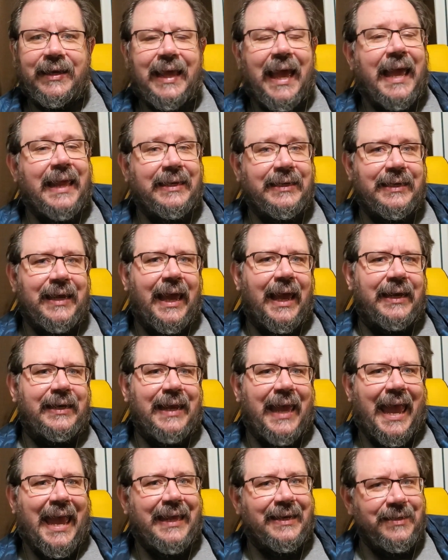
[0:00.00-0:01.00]

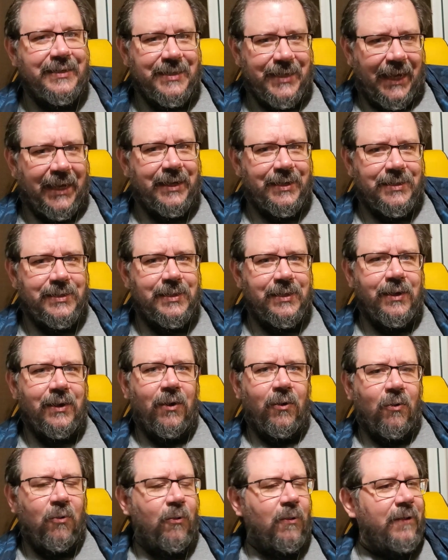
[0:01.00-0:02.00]
end date,
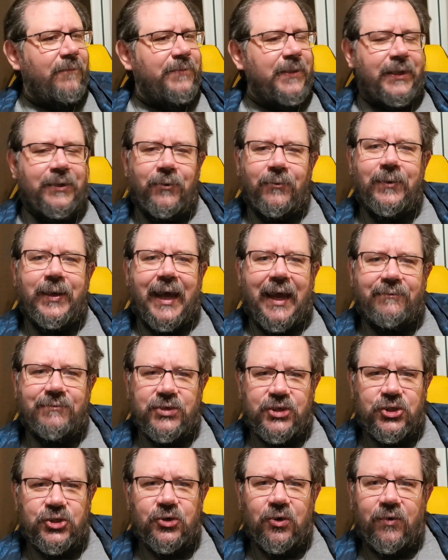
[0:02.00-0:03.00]
or if they don't have a
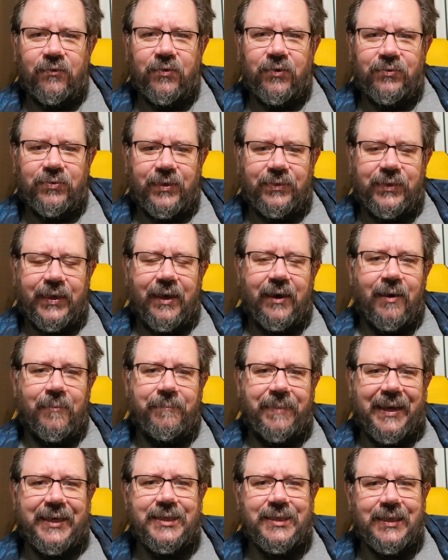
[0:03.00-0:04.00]
server, that they are
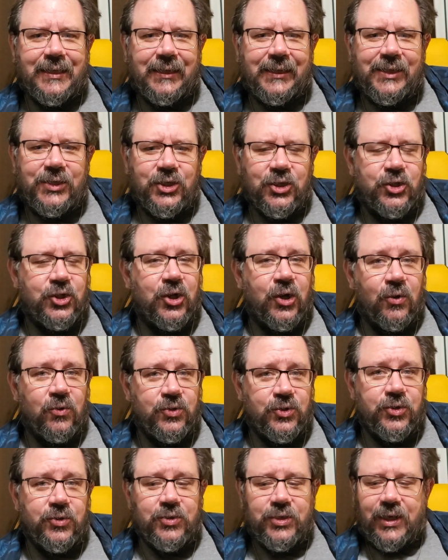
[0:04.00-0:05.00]
basically just
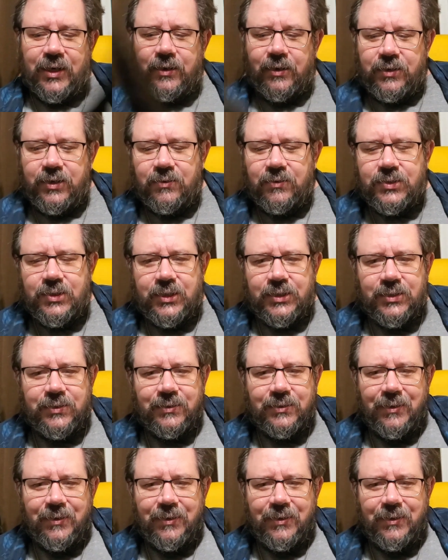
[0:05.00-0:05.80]
coasters and are useless.